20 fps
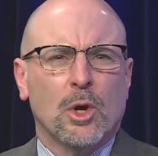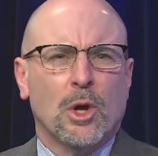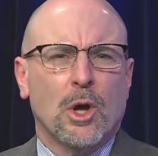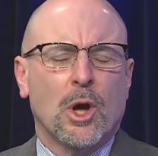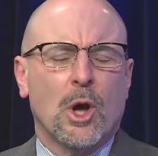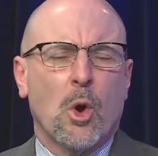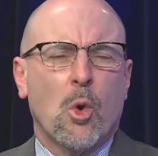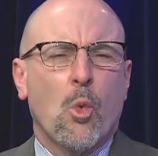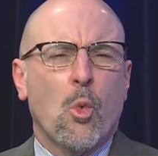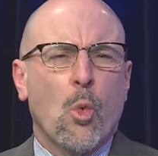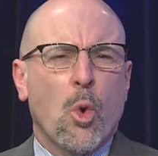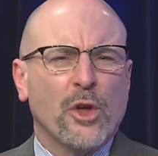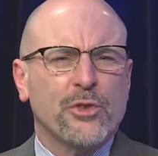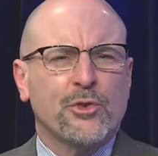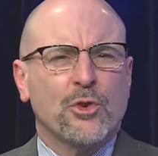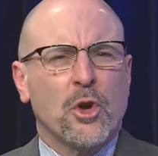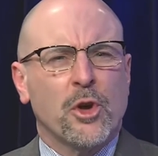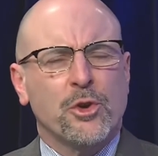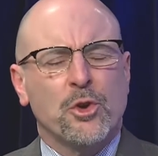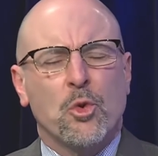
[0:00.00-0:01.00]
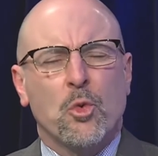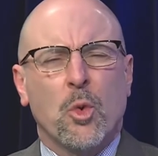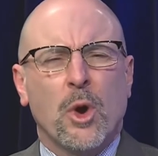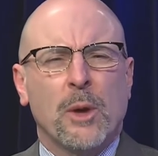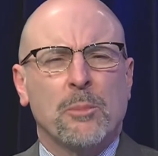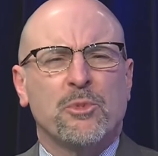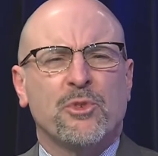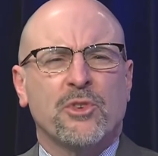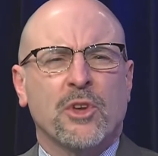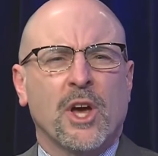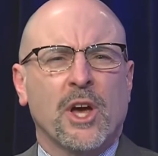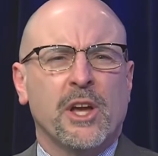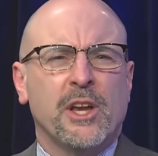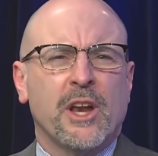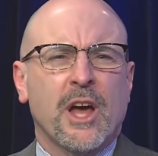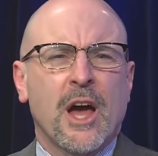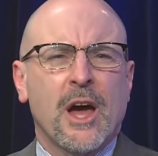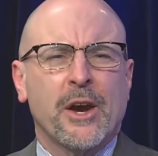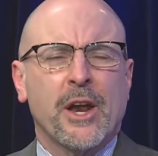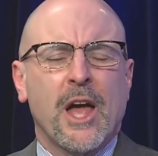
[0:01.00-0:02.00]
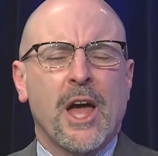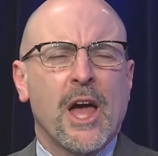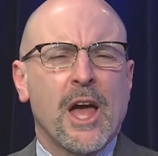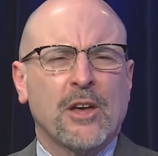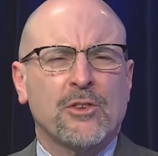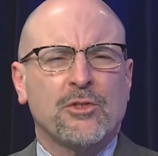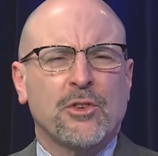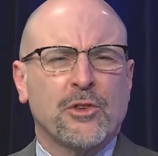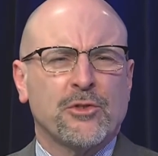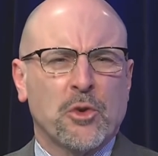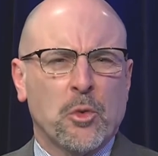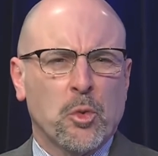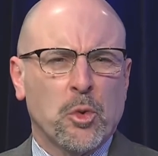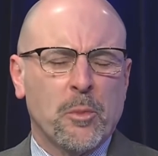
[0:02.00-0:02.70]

uh, what's on your website, how to access it.